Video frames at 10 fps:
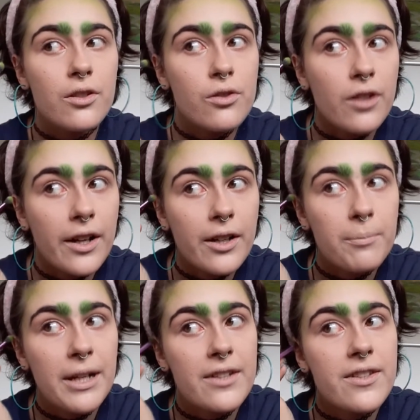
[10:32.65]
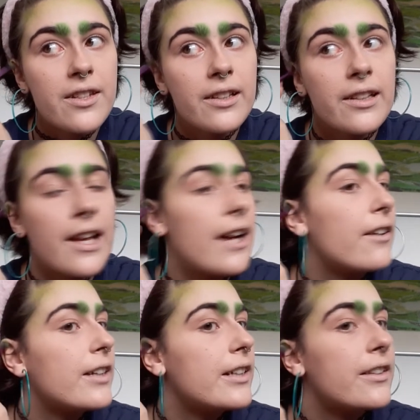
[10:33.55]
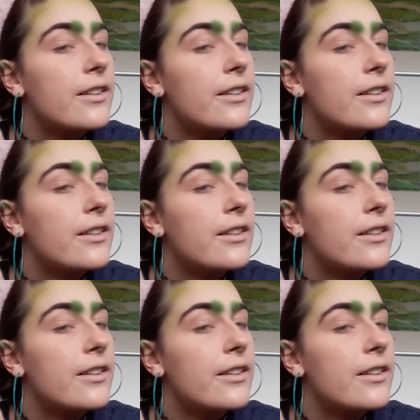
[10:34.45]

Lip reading: try your best to layer it